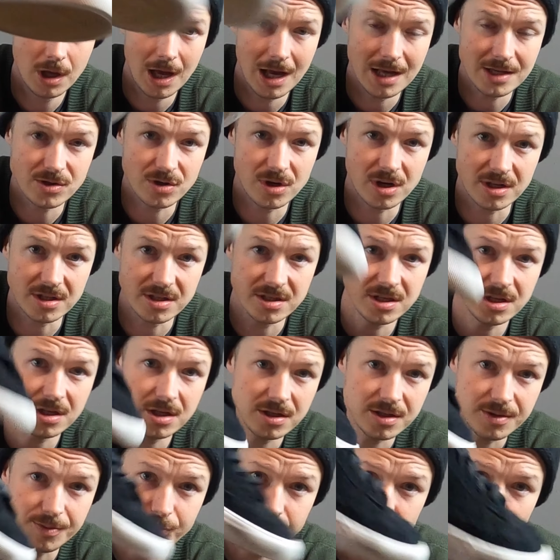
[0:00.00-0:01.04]
As you can see,
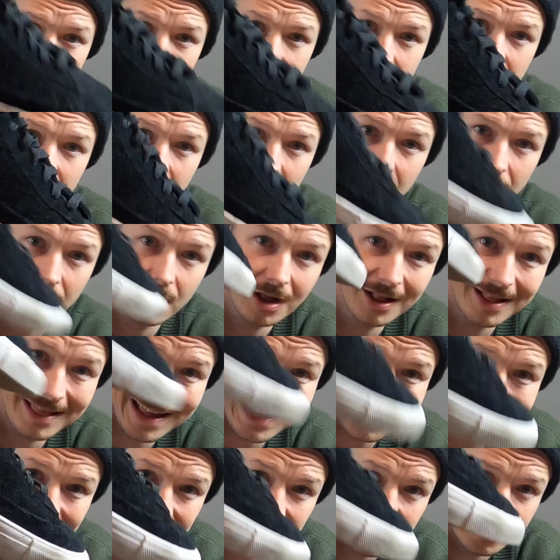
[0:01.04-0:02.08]
it's a pretty
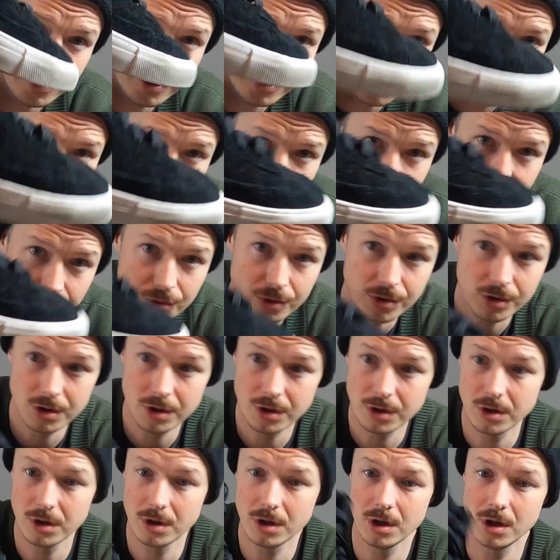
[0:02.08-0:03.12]
classic shoe.
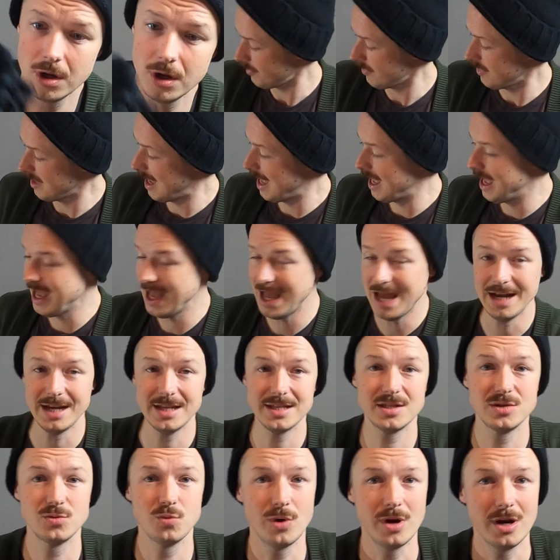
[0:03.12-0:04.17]
And this
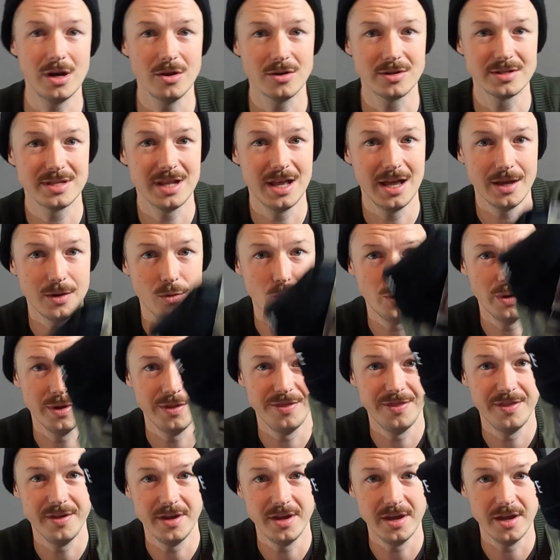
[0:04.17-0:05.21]
is what it looks like with
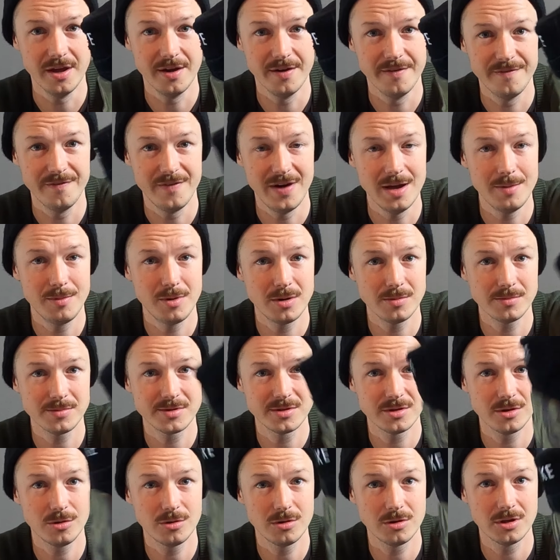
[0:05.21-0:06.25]
the Vibram
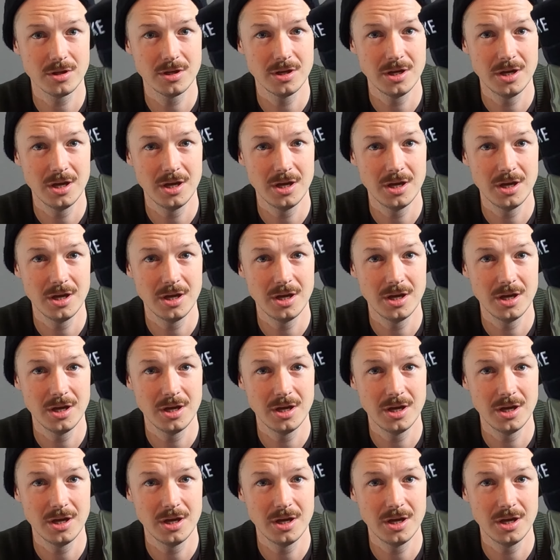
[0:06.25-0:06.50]
sole.